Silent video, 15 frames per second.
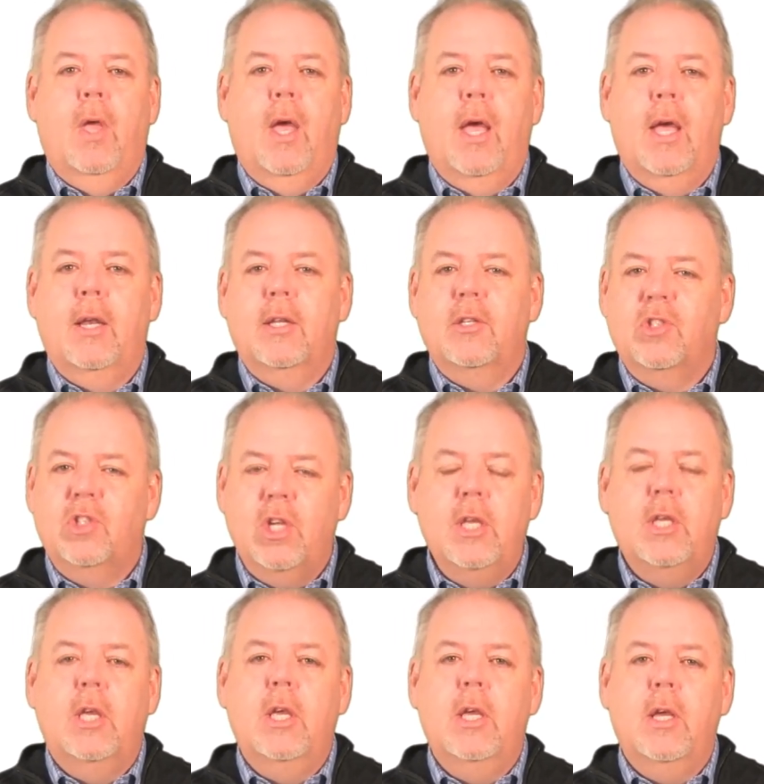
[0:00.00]
and
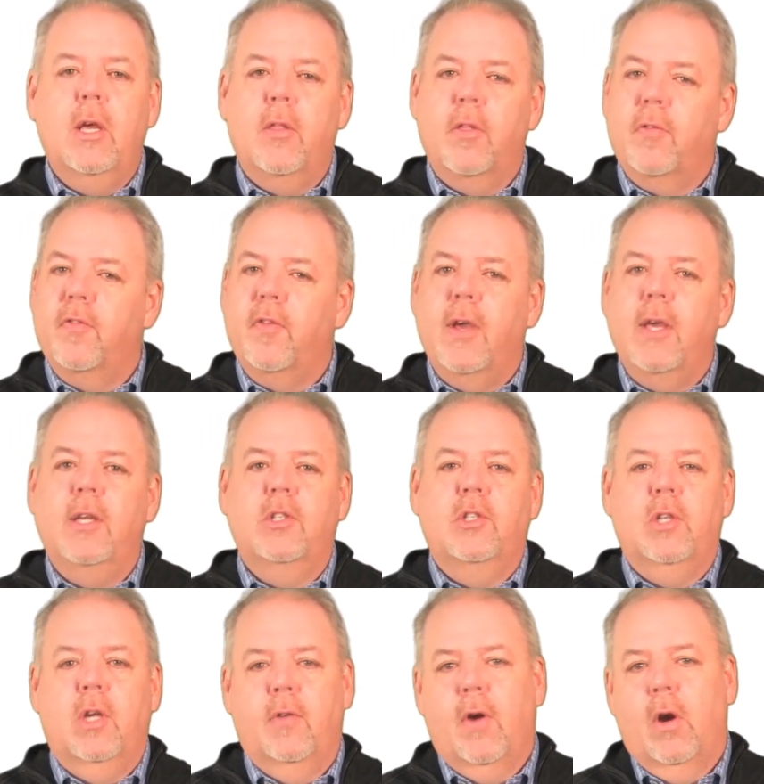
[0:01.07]
seeking the
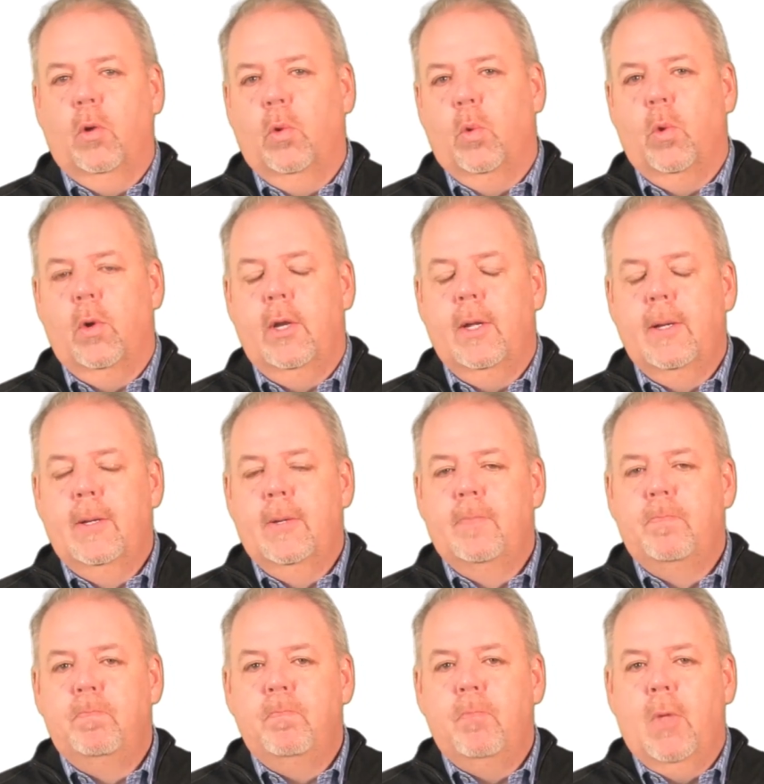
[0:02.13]
face of our
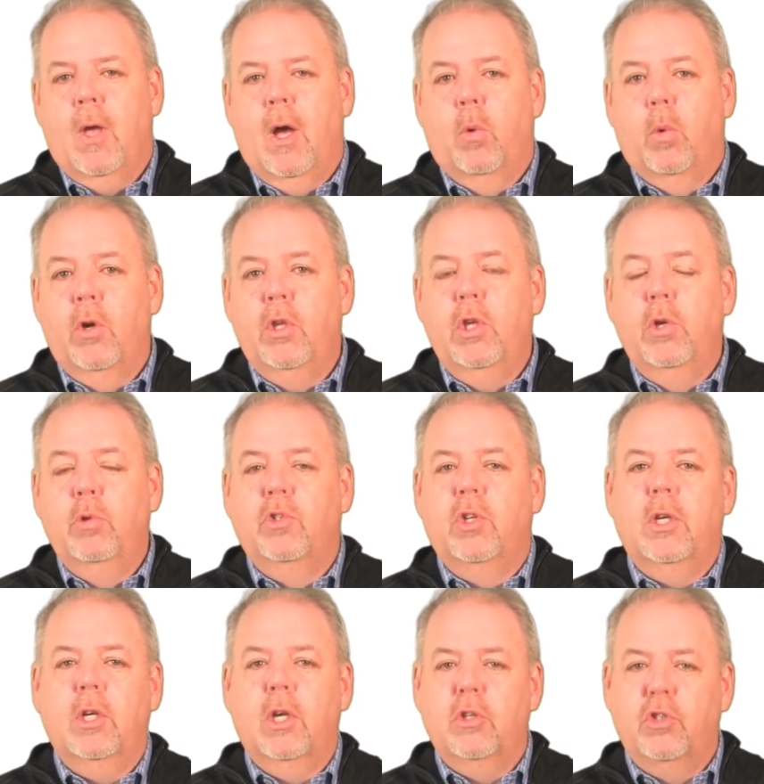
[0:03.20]
Lord. We're
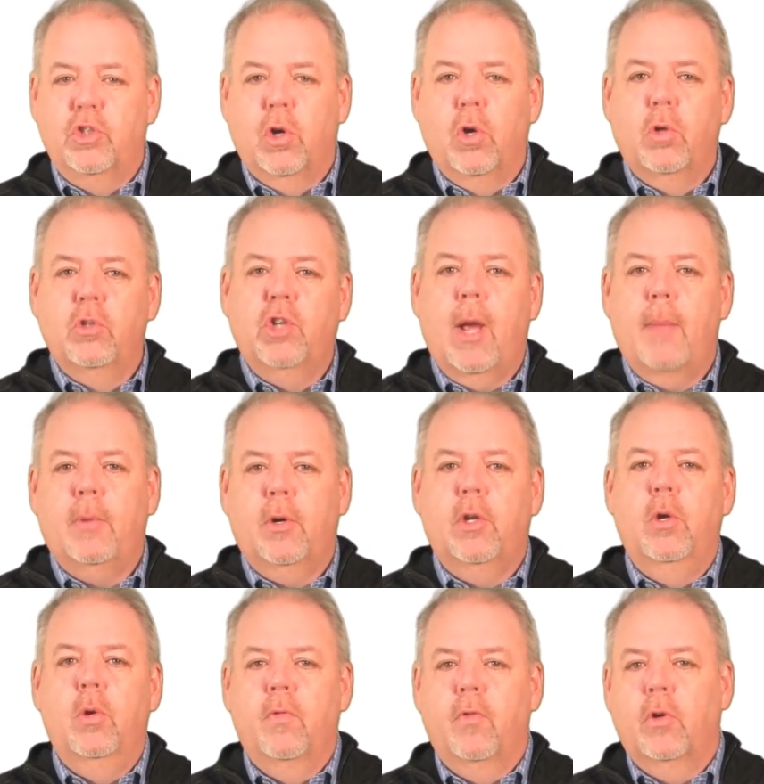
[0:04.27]
using Joel chapter
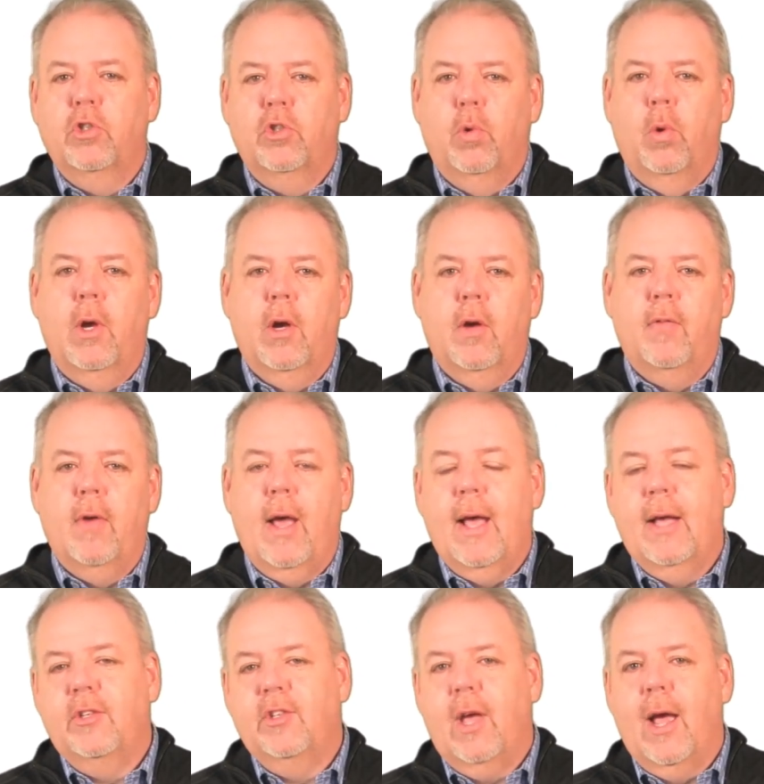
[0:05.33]
2 and verse 12
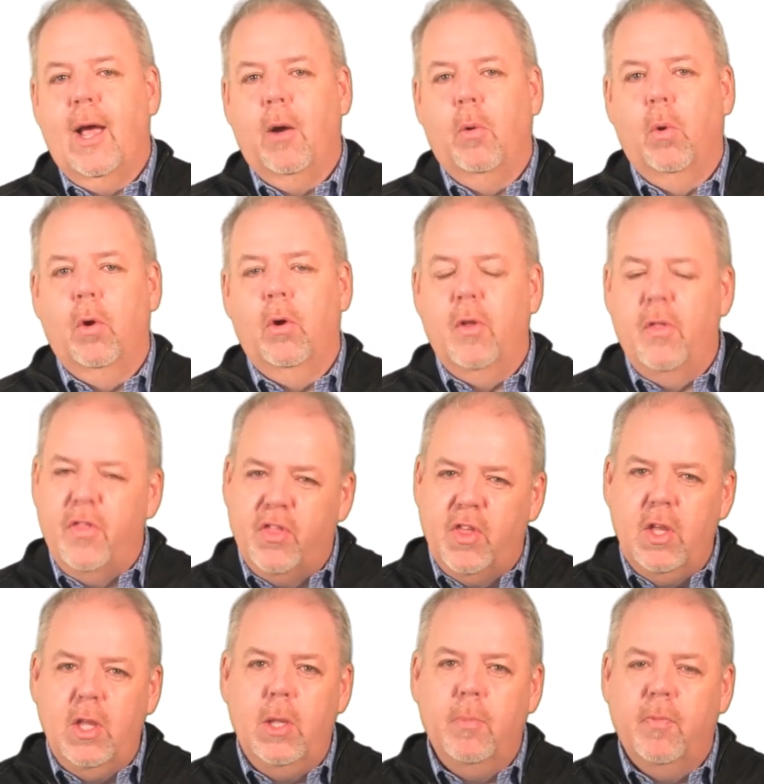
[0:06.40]
as our
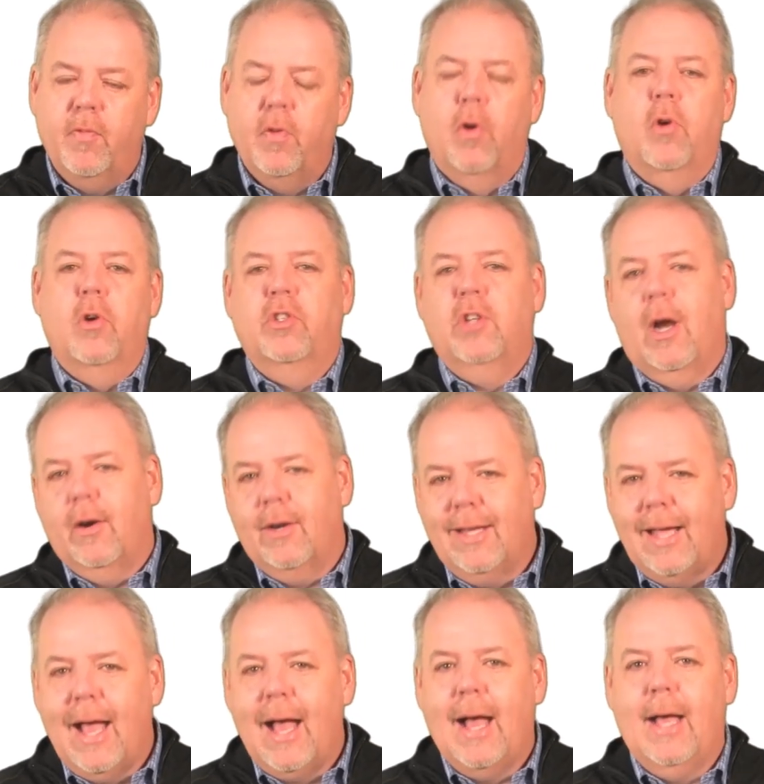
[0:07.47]
theme verse, our
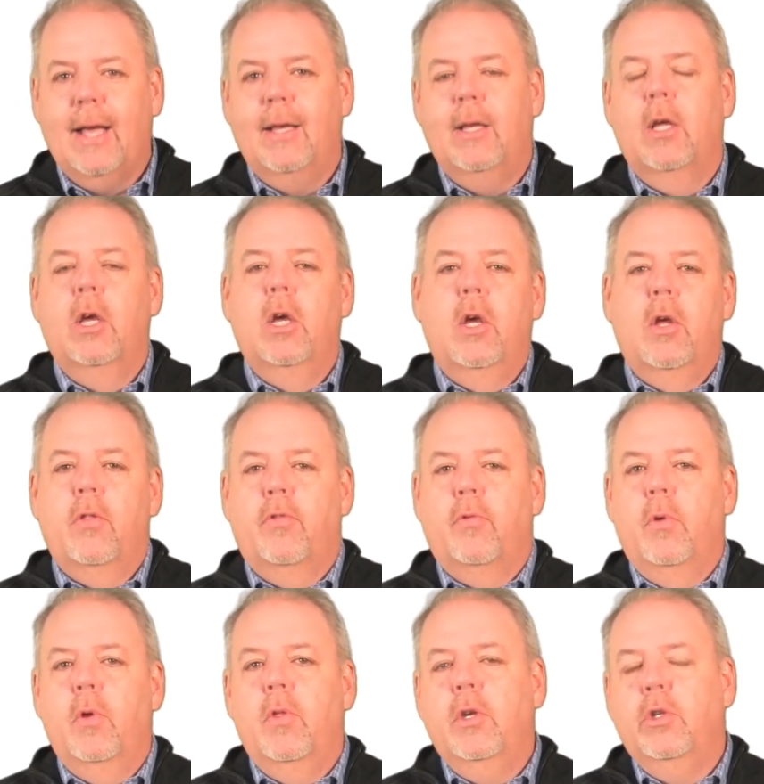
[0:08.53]
guide
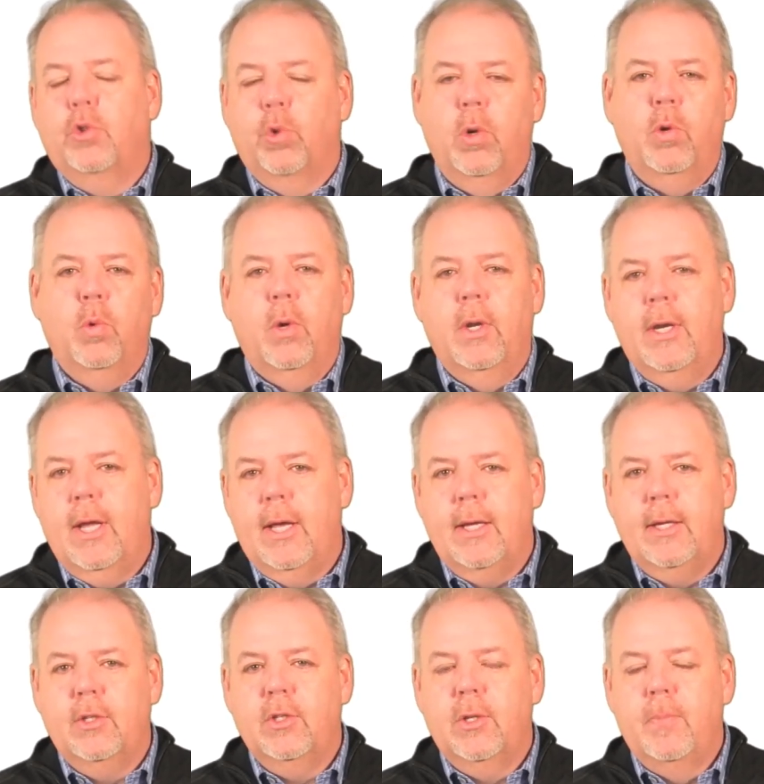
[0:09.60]
through these 21
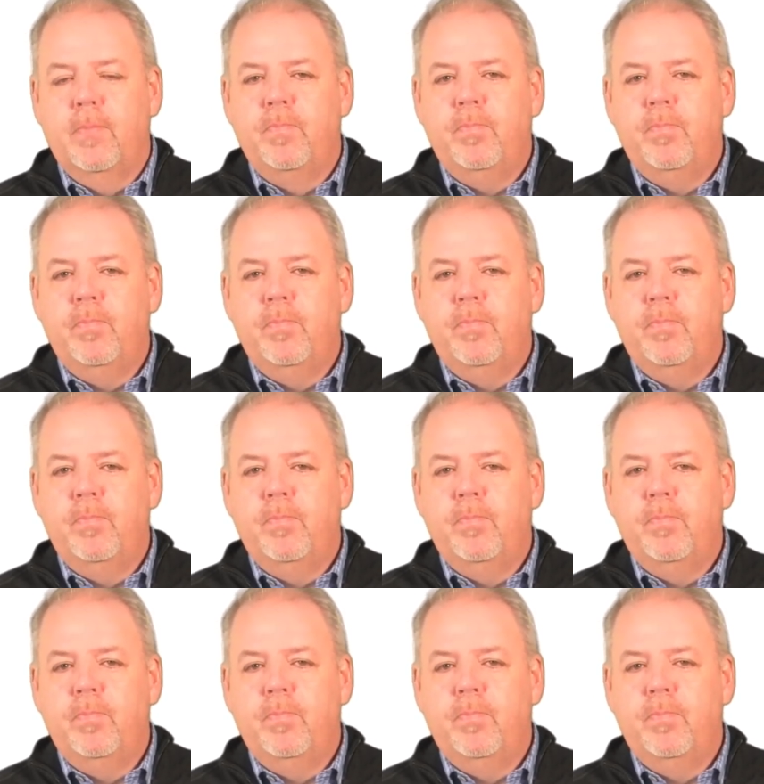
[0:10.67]
days.